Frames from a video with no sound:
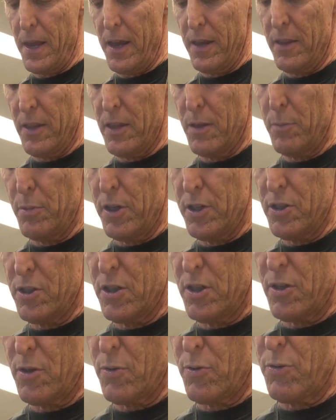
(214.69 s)
And then the blood's
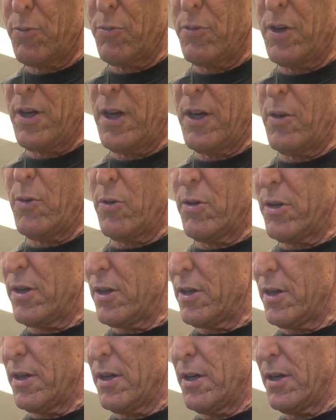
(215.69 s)
going to go through the
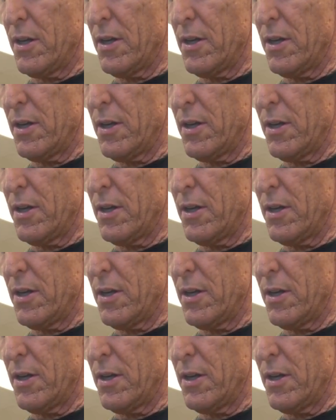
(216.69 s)
aorta.